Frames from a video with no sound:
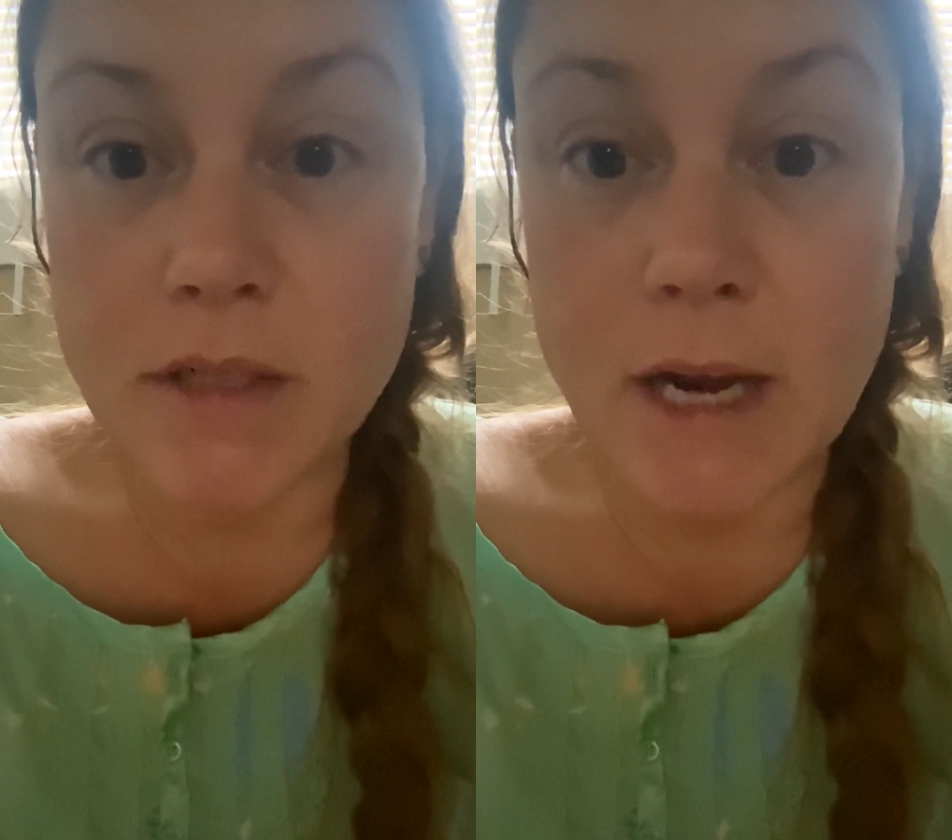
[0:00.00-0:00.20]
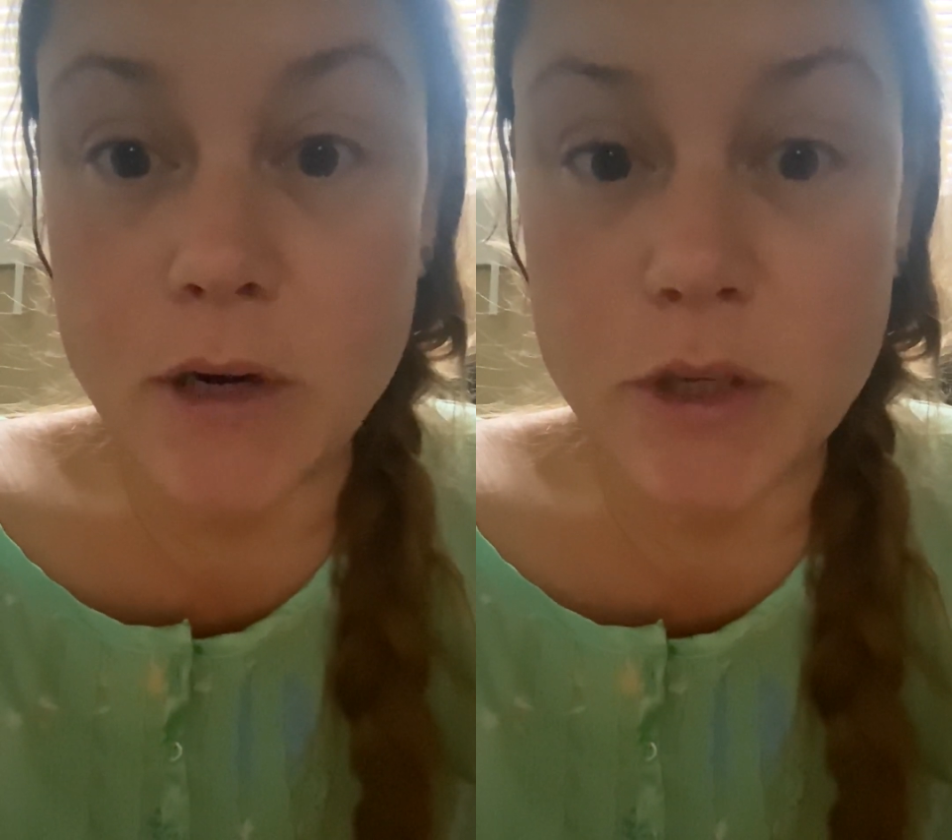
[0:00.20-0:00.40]

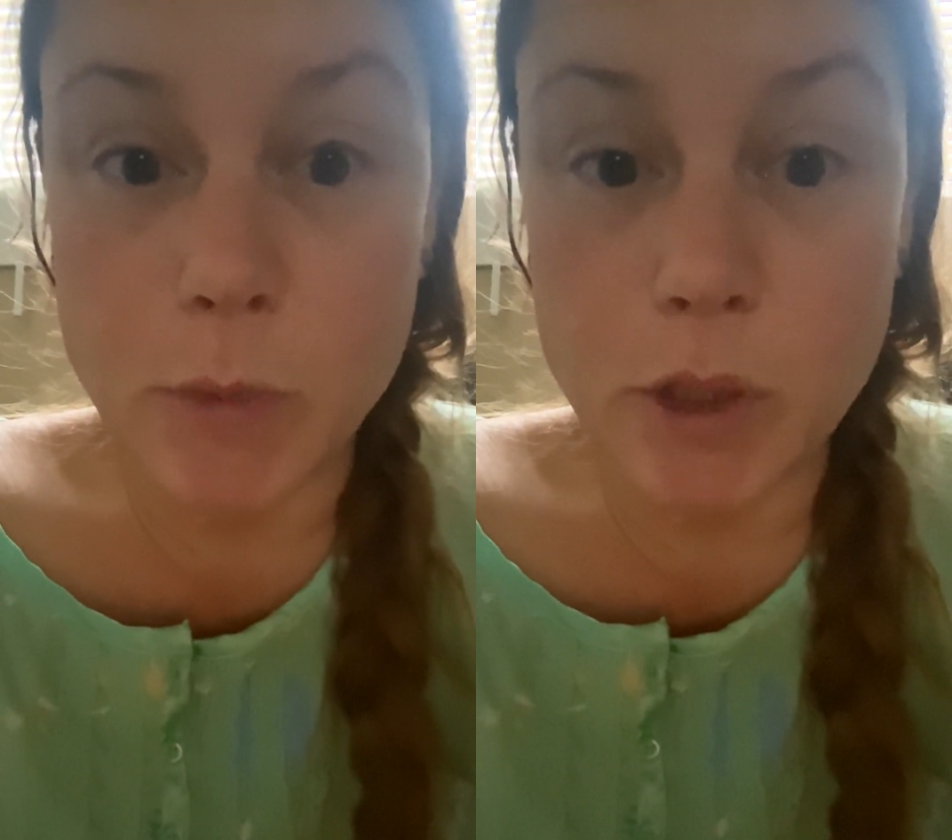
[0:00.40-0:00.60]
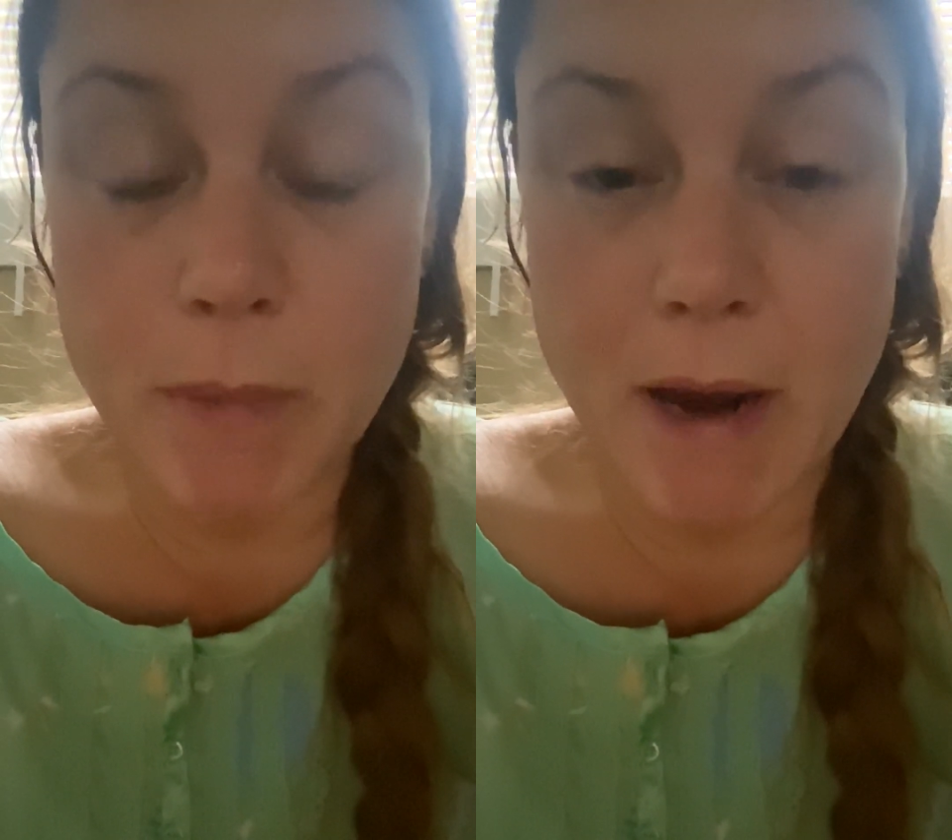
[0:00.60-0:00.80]
diagnosed
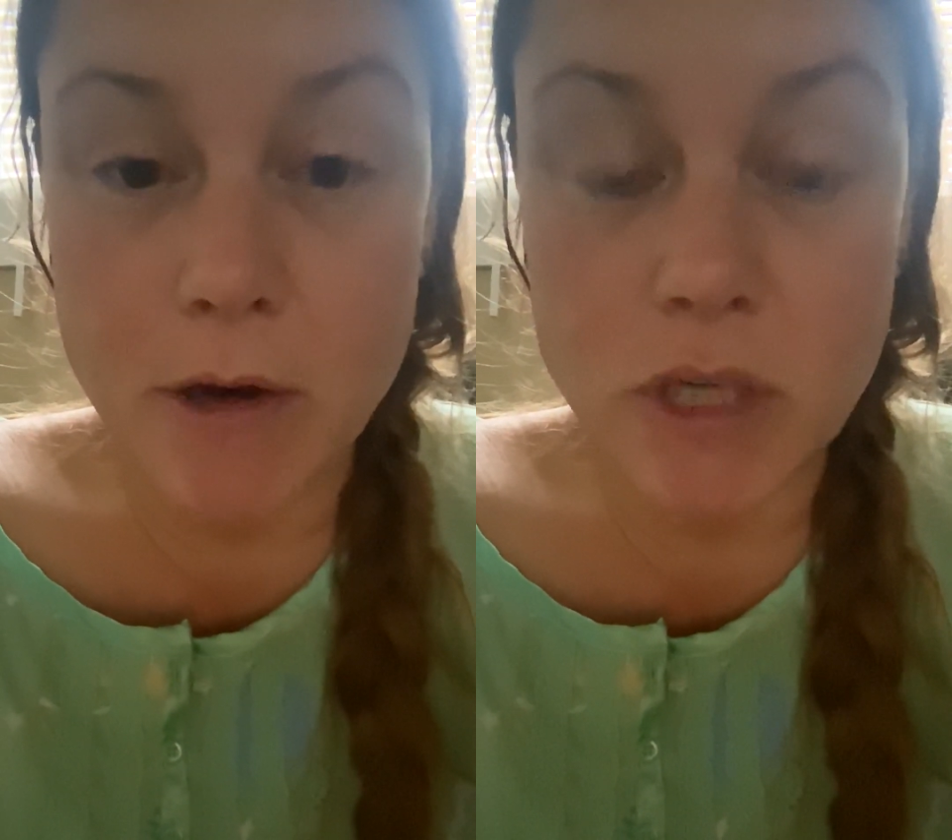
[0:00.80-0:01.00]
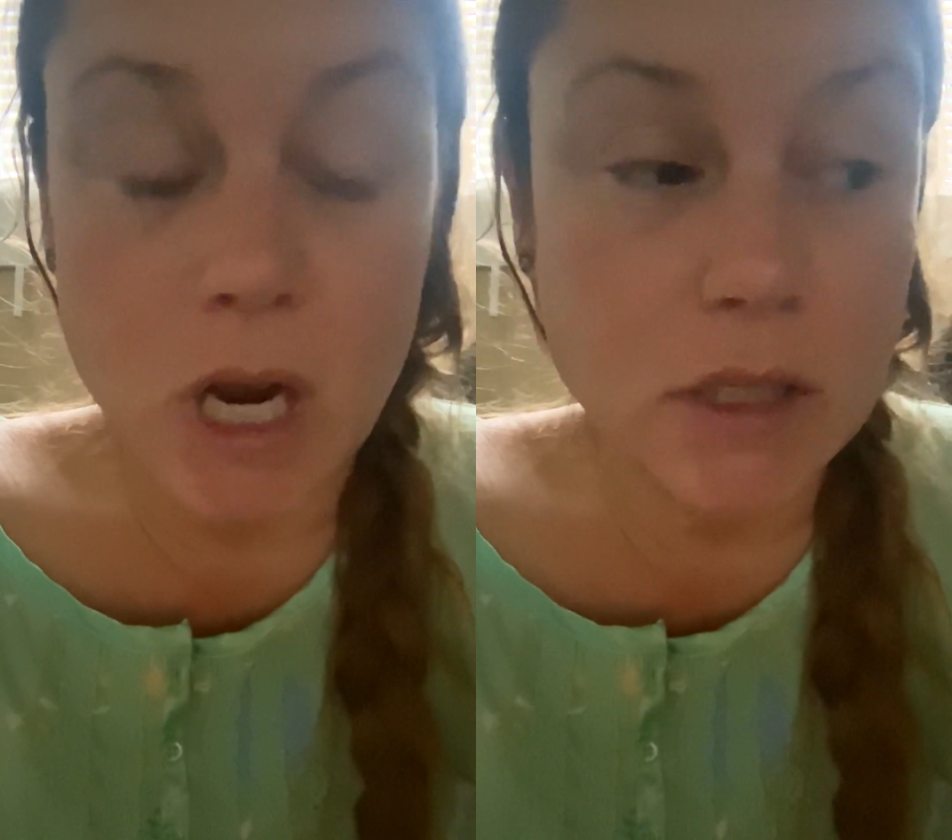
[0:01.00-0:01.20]
mold
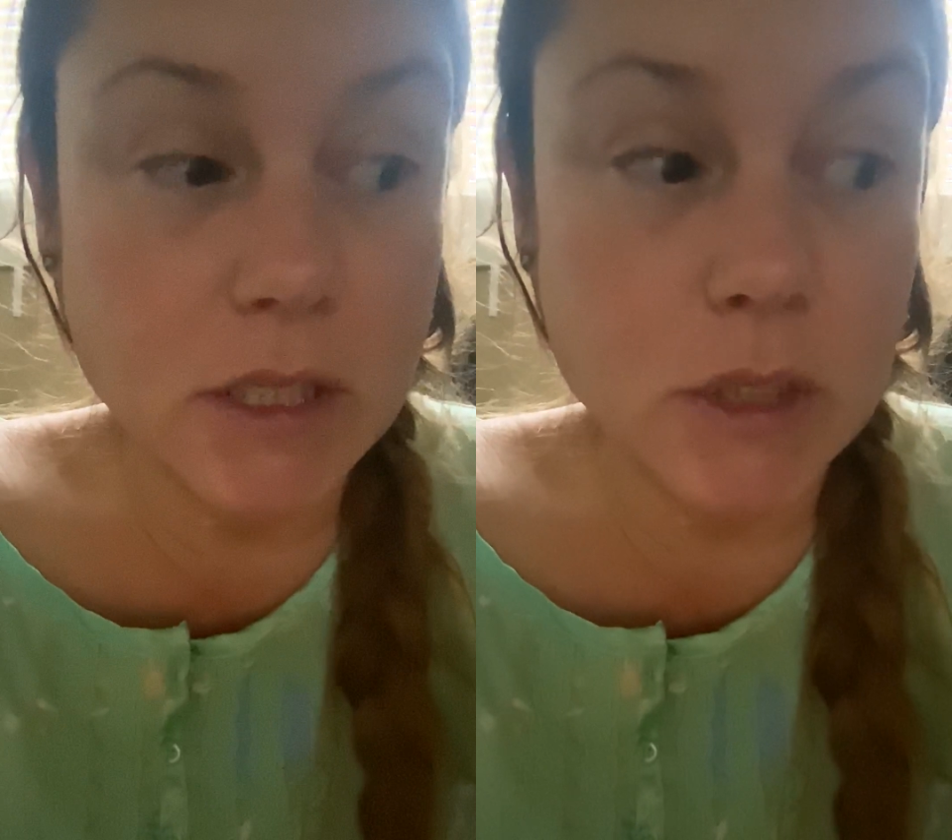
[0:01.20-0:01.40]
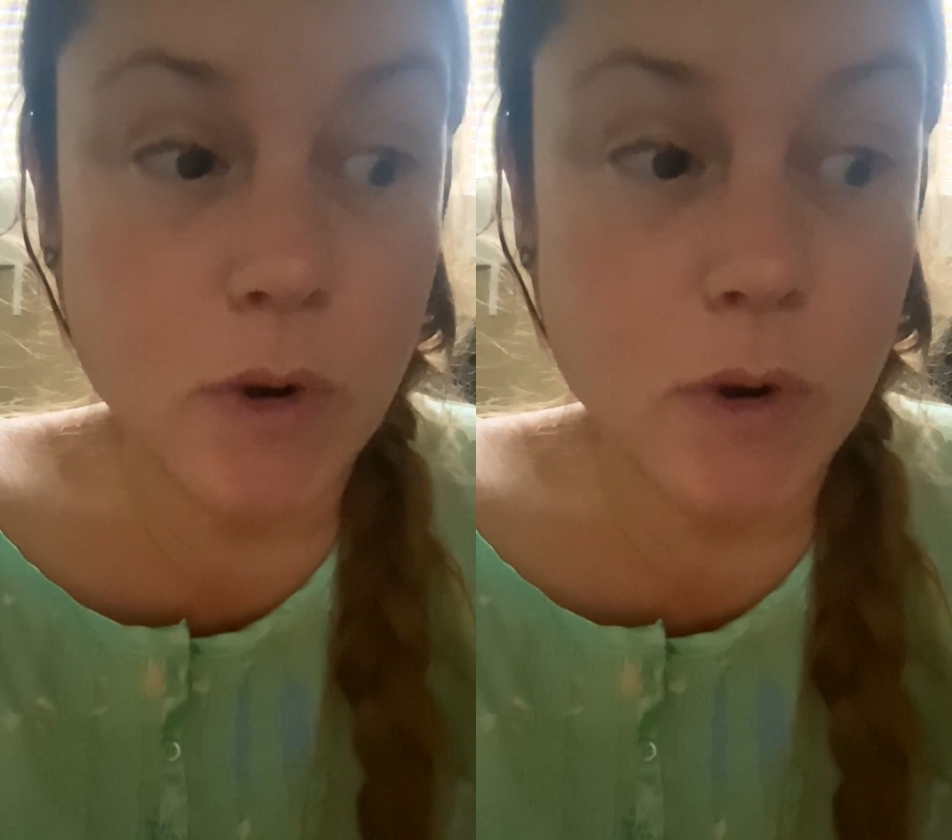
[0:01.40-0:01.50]
mycotoxins